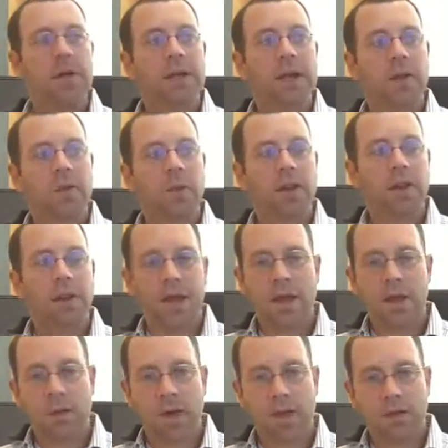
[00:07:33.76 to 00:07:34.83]
get what
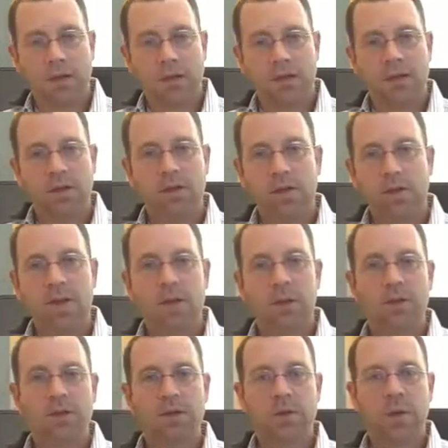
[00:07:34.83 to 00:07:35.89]
they want, you'll
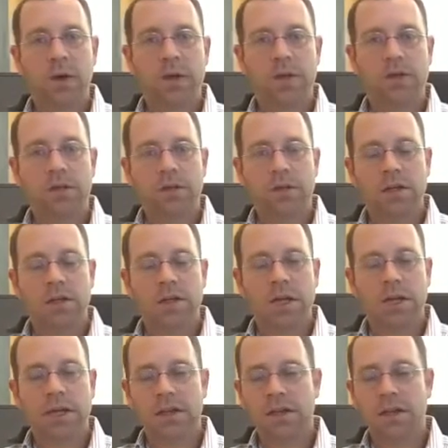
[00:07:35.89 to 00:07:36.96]
get what you want.
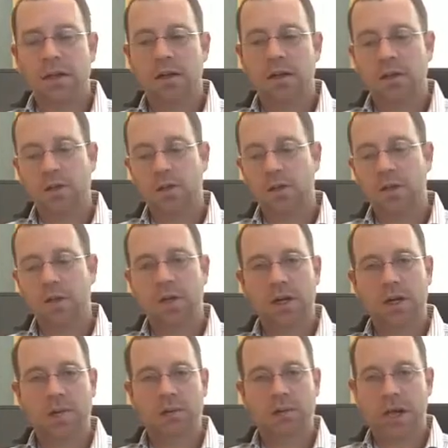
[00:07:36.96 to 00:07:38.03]
And that's really what
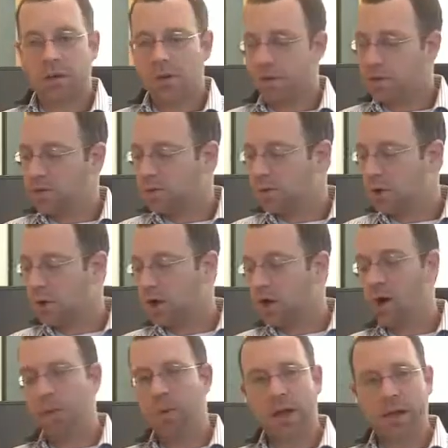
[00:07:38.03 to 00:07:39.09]
it comes down to. So I
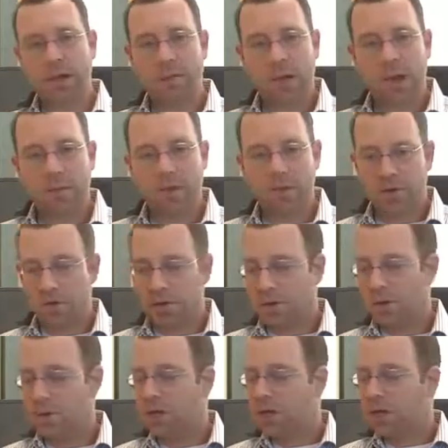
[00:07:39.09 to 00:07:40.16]
hope I can be helpful to
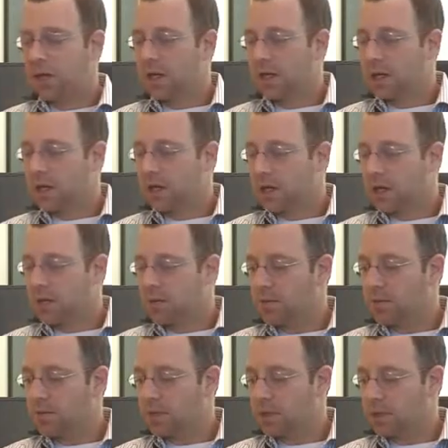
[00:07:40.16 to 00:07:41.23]
you.
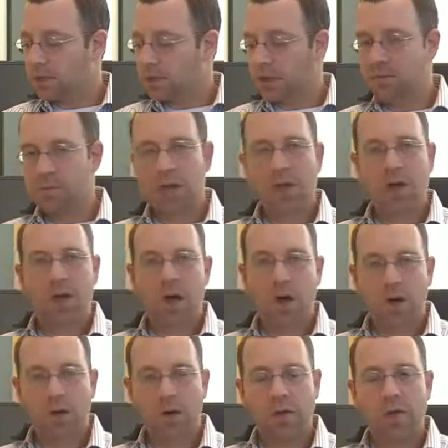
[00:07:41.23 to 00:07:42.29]
Give me a
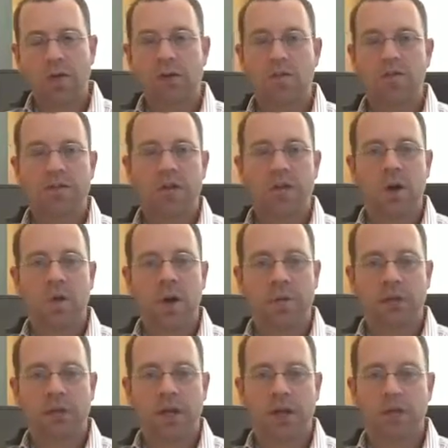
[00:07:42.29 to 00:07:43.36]
call, visit our
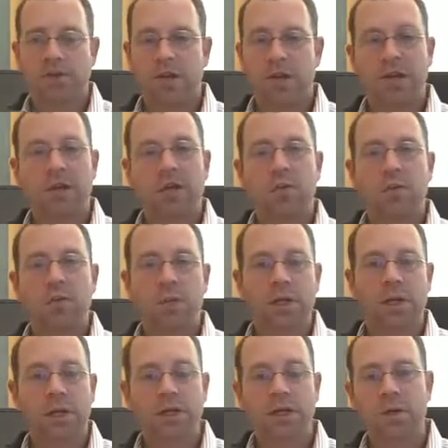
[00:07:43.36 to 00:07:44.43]
website. If there's anything
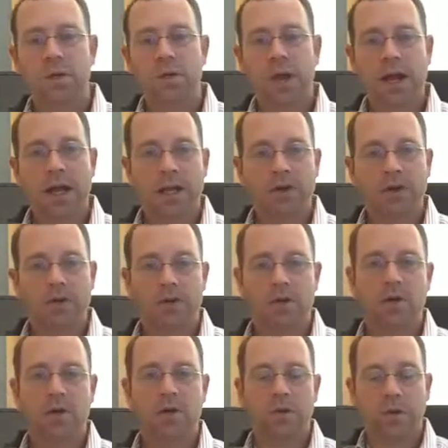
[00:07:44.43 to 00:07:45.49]
we can do or I can do
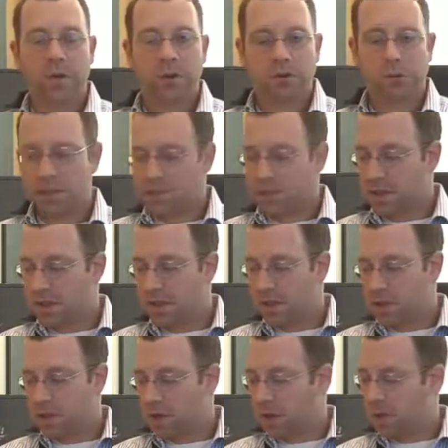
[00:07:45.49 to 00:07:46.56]
for you, please let
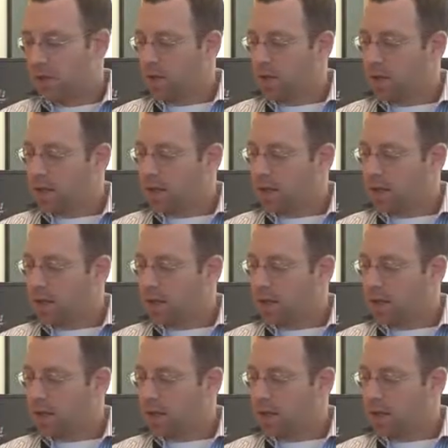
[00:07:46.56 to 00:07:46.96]
me know.